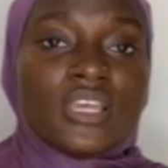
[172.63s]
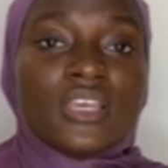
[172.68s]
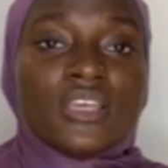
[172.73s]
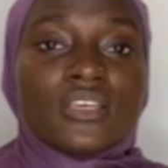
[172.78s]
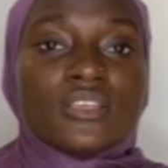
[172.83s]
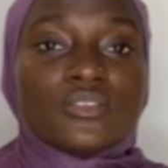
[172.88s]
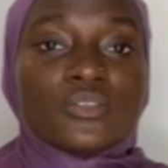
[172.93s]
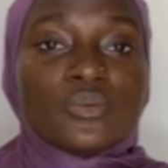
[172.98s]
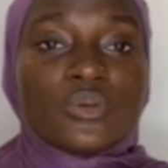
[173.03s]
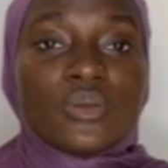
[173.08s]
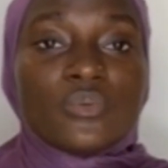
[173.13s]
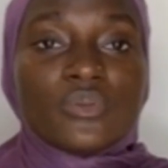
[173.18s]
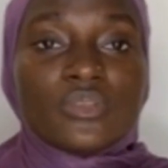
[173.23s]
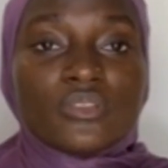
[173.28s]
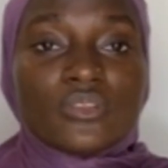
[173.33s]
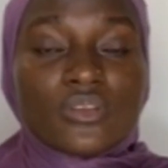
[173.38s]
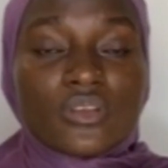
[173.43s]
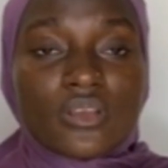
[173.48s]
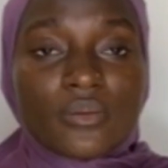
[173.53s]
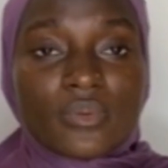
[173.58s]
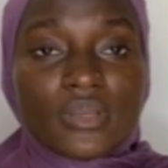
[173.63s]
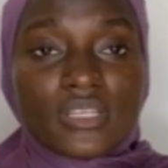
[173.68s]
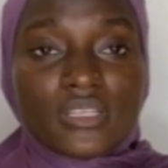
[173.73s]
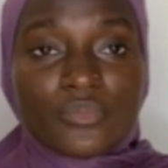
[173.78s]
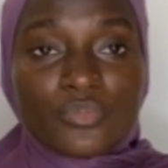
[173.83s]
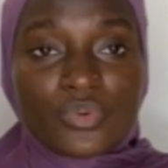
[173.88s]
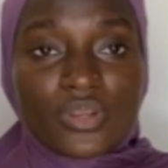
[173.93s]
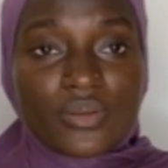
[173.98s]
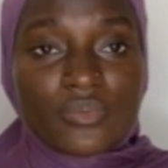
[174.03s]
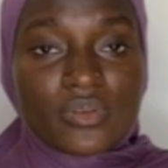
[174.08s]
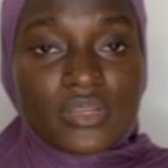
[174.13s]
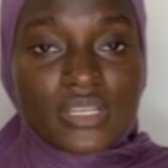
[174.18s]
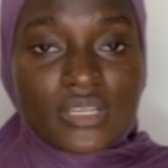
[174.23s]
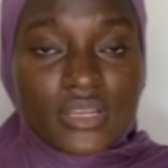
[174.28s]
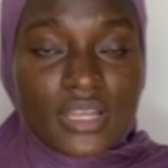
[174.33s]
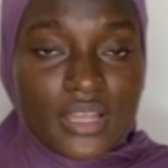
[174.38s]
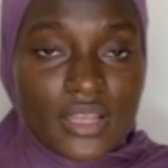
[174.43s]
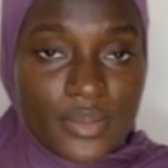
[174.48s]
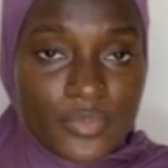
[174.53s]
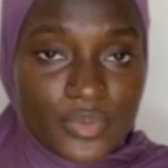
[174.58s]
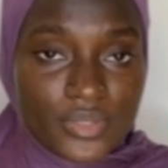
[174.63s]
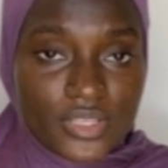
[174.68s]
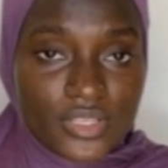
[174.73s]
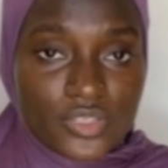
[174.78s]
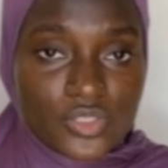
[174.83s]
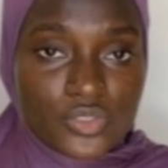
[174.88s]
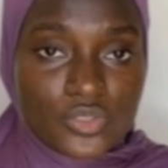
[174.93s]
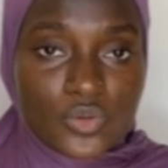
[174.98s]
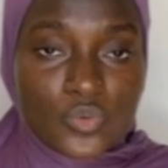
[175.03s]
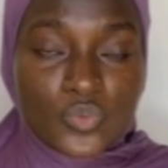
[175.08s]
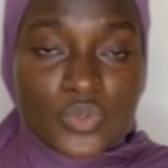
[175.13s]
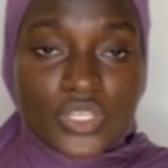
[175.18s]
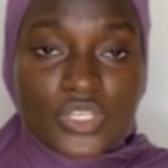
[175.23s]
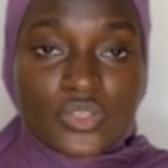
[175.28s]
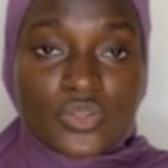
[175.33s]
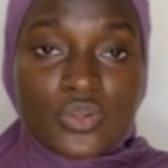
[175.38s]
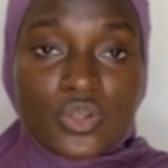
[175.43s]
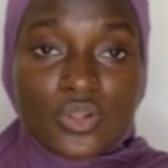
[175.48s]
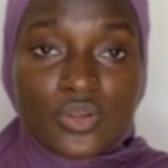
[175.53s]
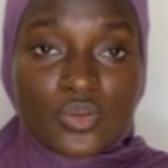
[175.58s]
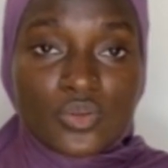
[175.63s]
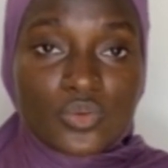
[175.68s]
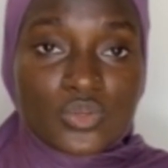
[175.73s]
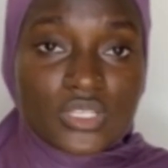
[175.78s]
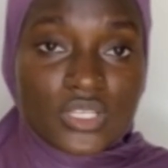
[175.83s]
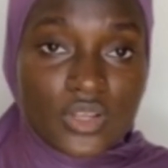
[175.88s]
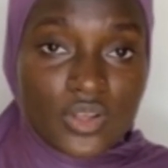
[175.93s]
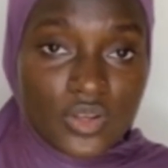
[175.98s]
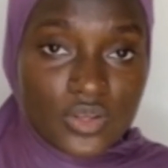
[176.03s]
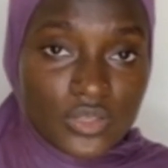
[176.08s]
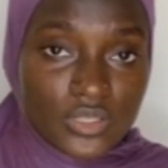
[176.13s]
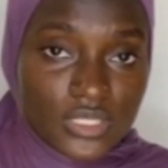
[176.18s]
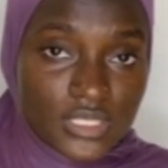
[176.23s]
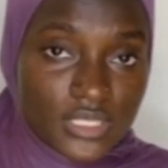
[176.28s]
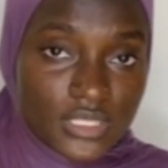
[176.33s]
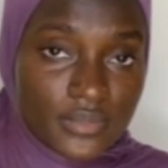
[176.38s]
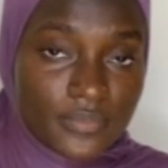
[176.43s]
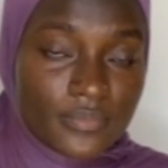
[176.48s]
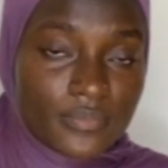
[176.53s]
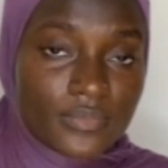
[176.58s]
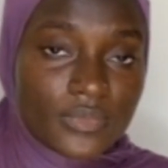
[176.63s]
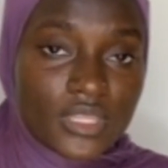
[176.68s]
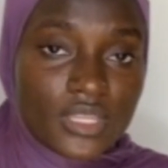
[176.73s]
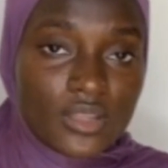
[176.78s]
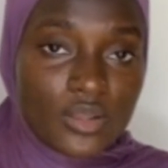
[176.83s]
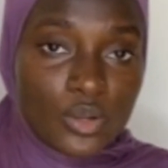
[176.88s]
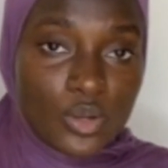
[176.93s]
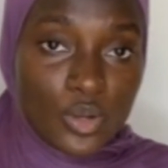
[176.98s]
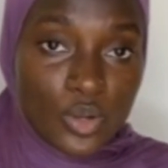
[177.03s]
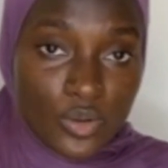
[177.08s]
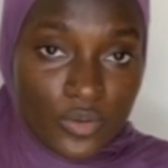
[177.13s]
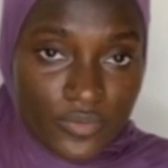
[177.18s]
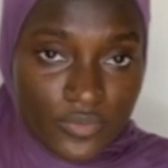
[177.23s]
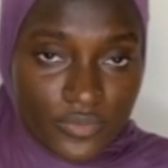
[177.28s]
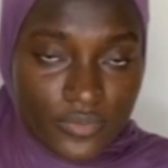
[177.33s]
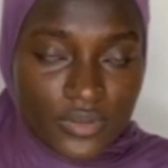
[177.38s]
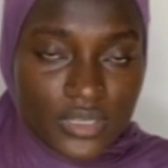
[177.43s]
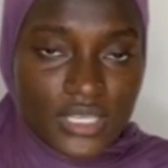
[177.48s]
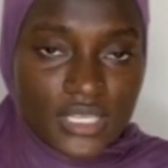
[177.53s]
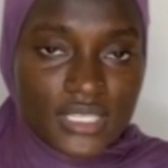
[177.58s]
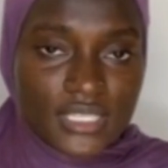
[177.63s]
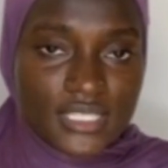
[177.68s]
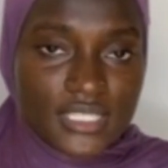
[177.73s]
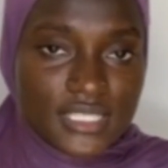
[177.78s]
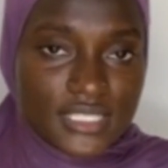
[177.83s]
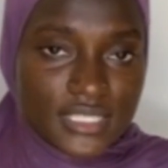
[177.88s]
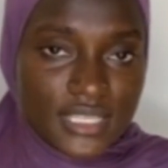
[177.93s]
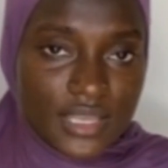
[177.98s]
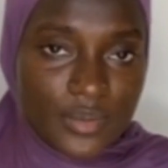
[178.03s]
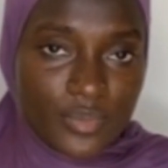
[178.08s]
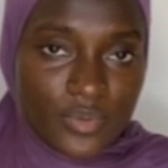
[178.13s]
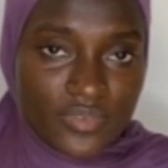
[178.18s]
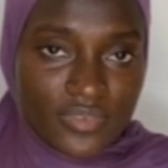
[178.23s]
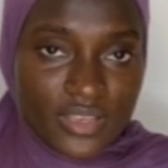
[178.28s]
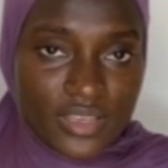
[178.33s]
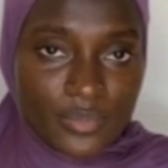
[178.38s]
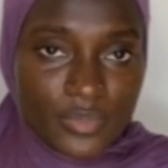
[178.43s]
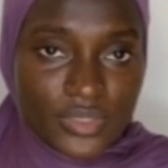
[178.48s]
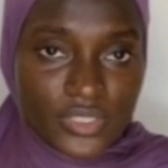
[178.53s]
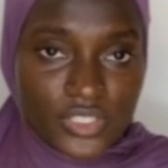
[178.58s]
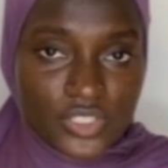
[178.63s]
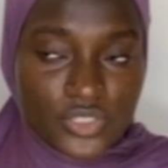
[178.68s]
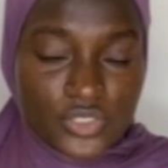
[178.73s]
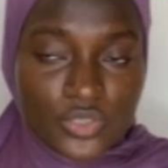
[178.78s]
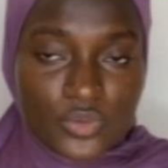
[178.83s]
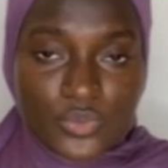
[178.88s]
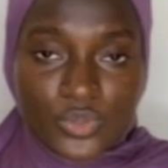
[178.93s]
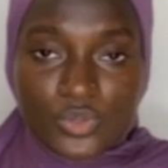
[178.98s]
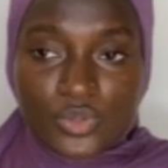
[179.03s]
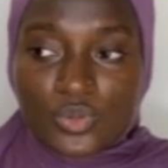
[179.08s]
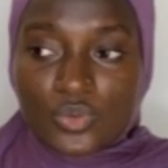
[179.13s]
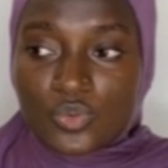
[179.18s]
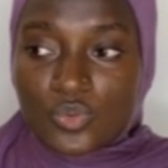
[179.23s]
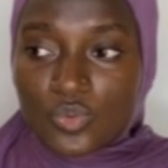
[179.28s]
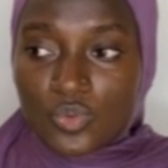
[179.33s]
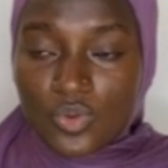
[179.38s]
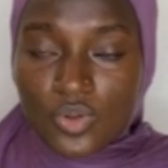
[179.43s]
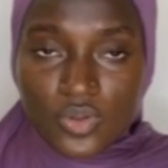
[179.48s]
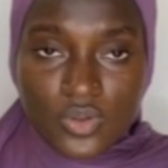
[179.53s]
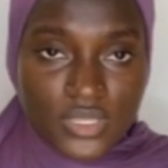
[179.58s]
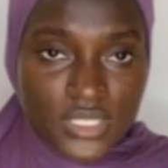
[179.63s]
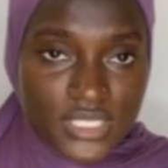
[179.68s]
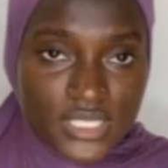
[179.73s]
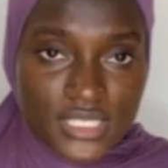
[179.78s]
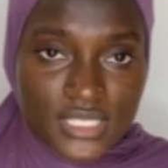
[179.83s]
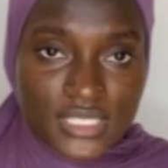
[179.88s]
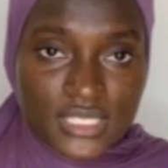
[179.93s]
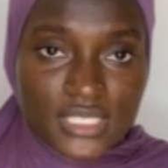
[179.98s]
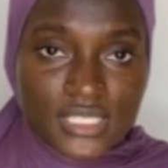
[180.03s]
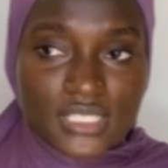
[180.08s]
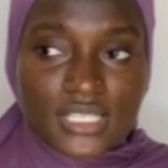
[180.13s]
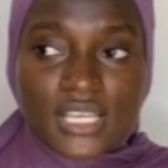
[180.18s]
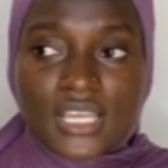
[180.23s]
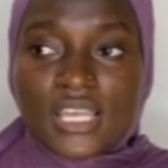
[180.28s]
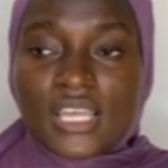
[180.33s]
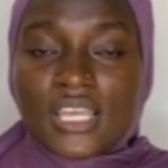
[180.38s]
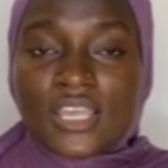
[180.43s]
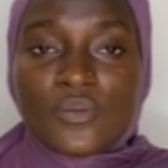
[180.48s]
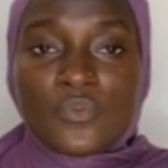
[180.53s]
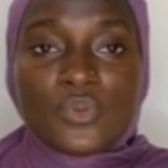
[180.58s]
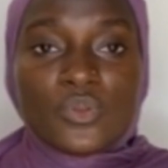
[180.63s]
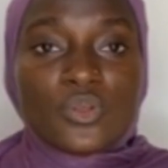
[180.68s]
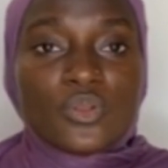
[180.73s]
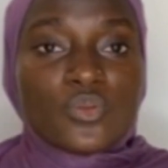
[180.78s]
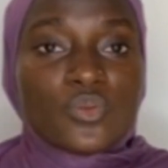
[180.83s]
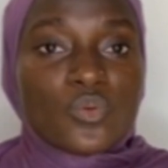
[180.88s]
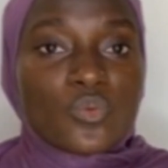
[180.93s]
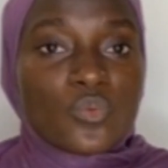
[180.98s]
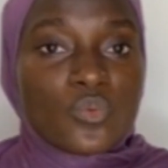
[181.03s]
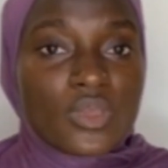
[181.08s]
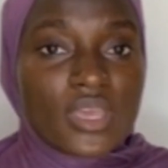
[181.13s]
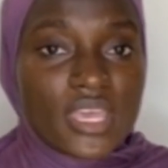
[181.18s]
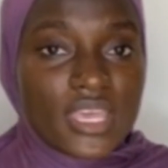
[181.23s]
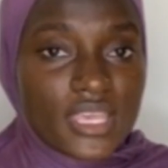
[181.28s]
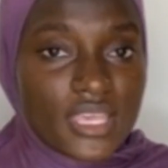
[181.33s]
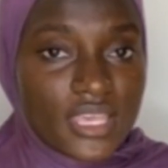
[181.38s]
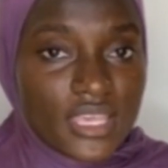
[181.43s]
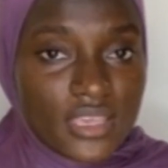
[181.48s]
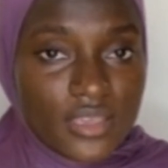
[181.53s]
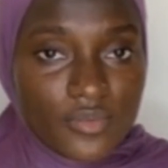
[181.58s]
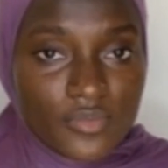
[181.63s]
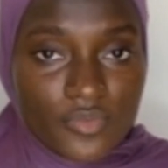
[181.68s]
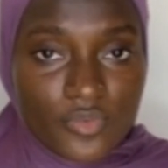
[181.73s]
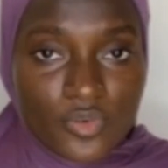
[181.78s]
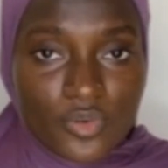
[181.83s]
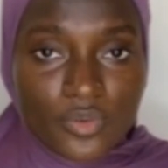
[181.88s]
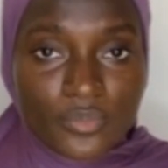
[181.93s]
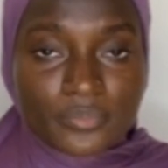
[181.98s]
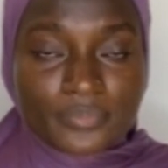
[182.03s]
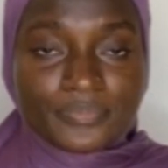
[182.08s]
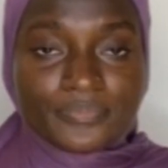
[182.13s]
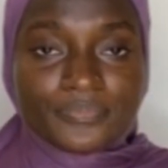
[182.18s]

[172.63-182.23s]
So when we talk about the primary hypertension, we do not know the cause of this type of hypertension. We don't know what causes it. We don't know where it came from.